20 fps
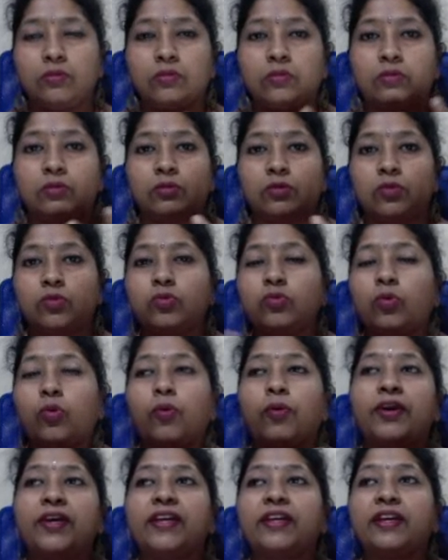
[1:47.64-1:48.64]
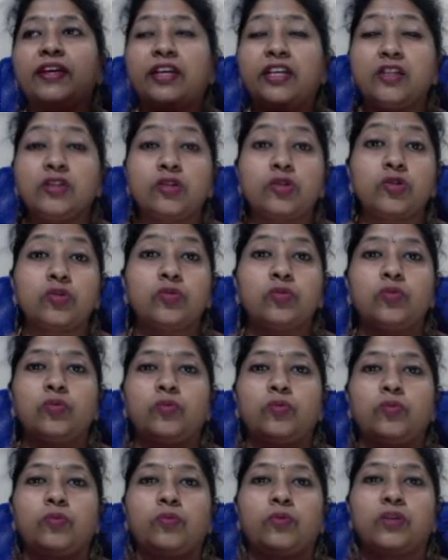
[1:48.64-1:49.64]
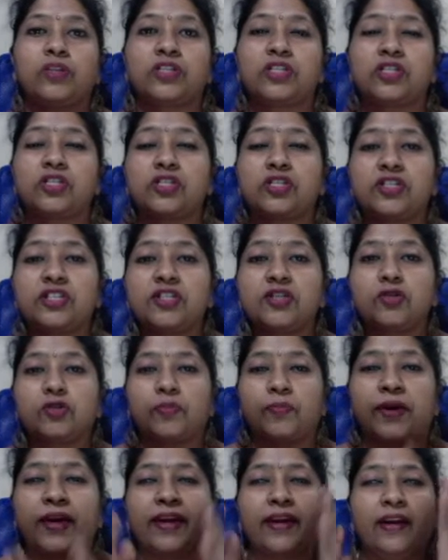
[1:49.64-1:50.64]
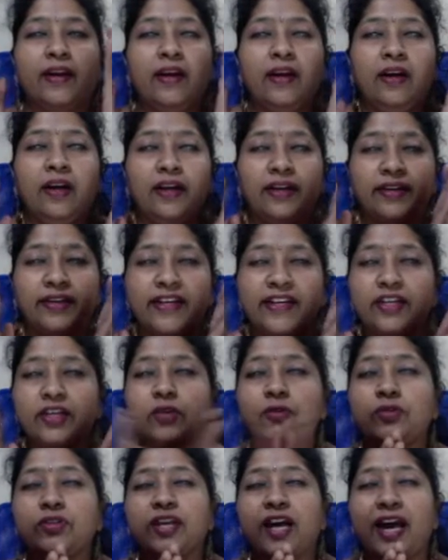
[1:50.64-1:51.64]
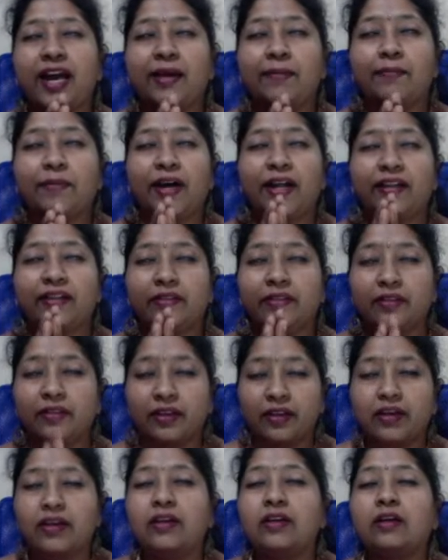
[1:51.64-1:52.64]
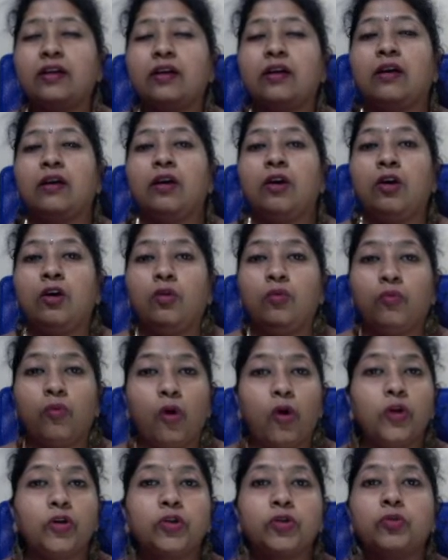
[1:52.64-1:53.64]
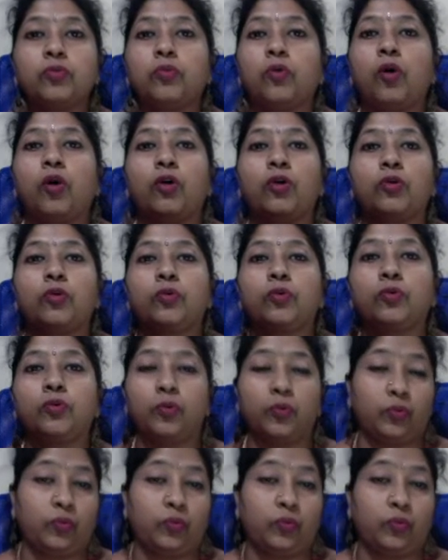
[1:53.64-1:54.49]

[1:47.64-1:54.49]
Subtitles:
you going into registering domain, take your time and think what you want to do.